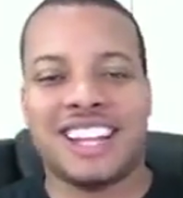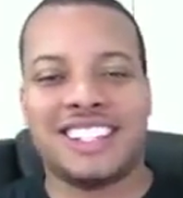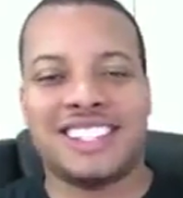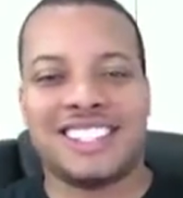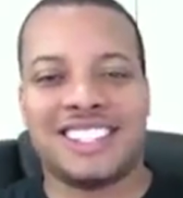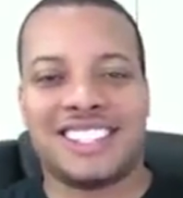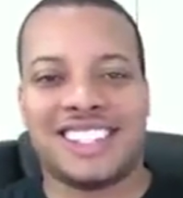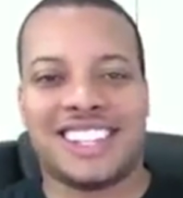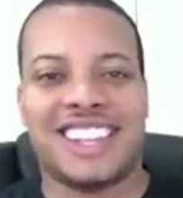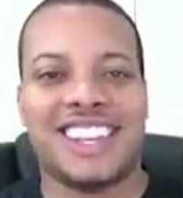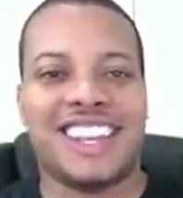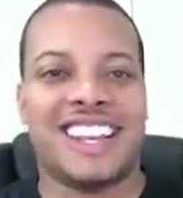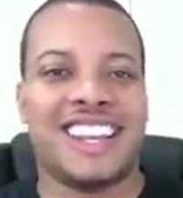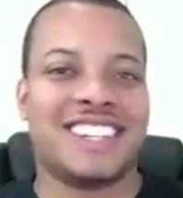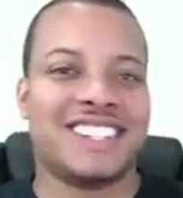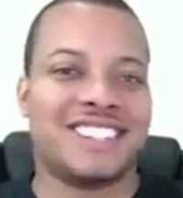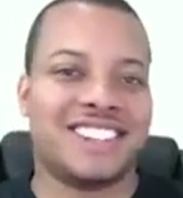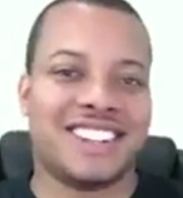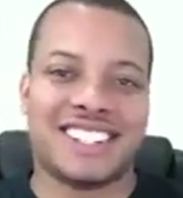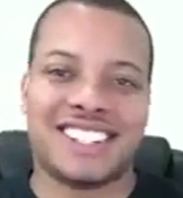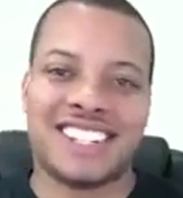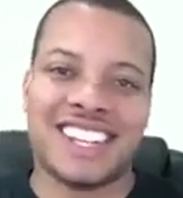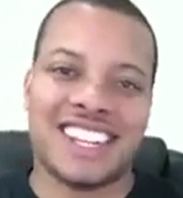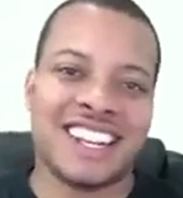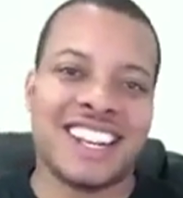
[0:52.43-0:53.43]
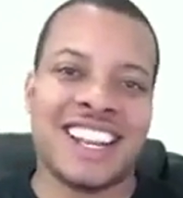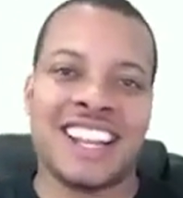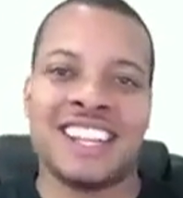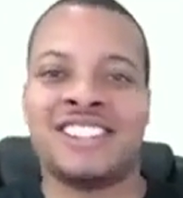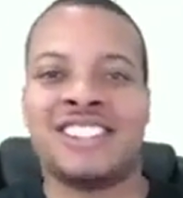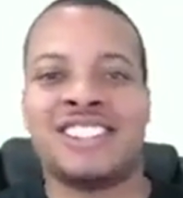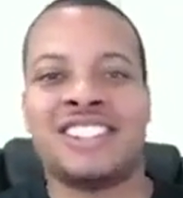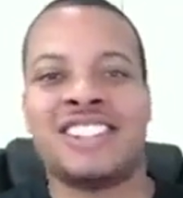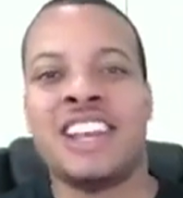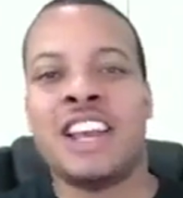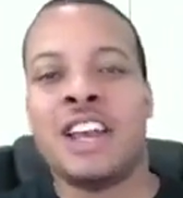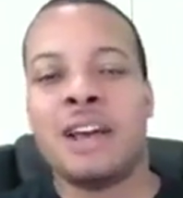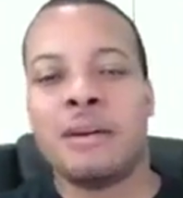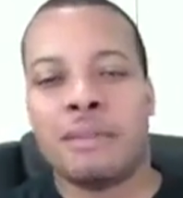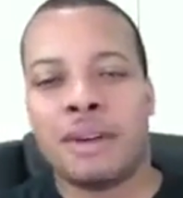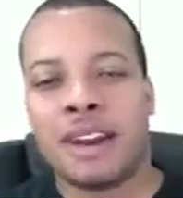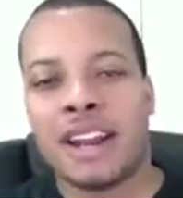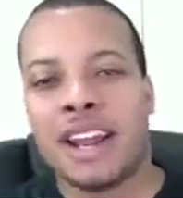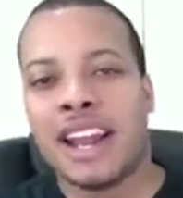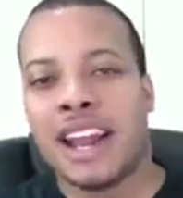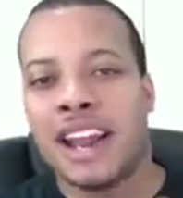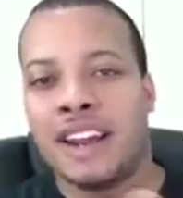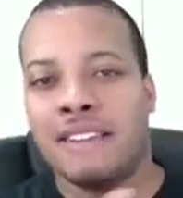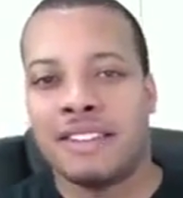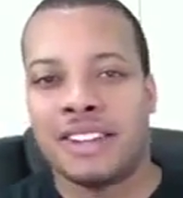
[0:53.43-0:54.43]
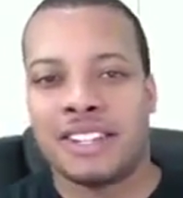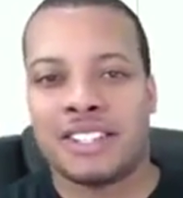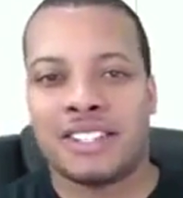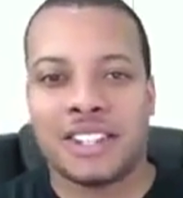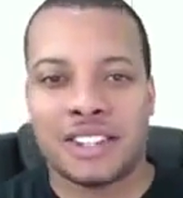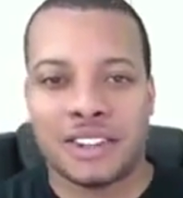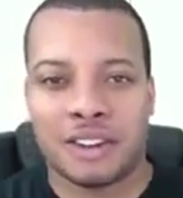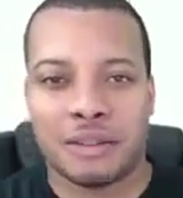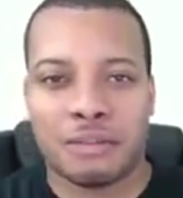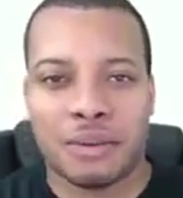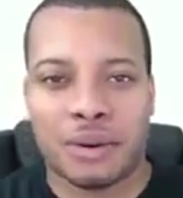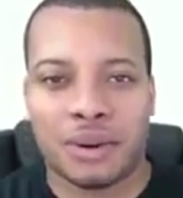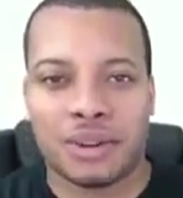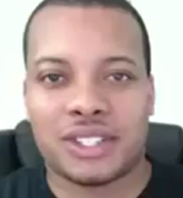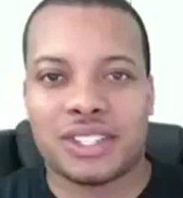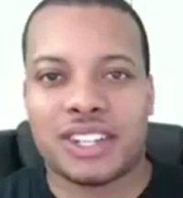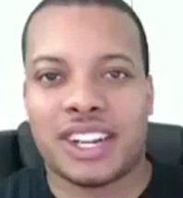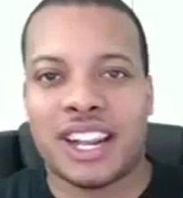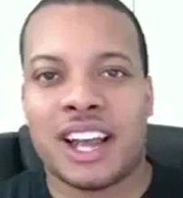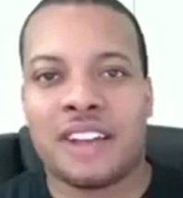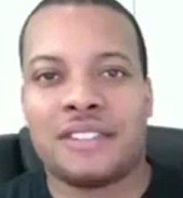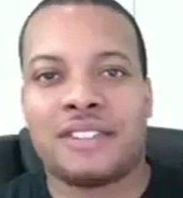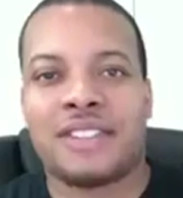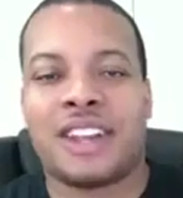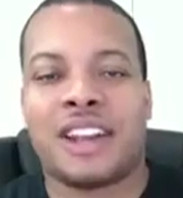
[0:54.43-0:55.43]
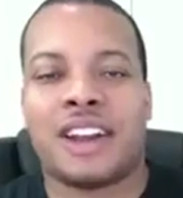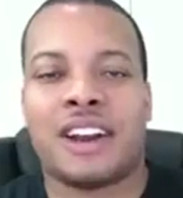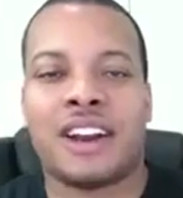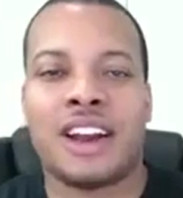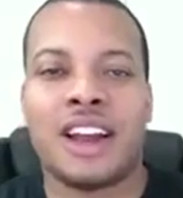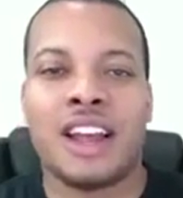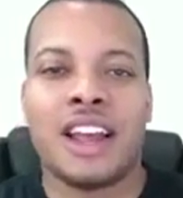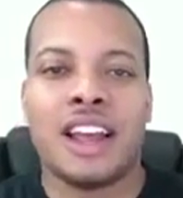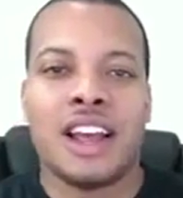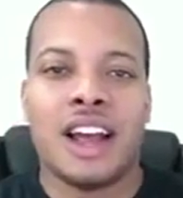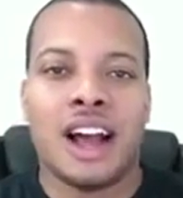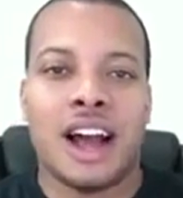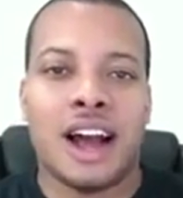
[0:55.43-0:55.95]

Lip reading: just the kids or the teenagers, but every single person out there.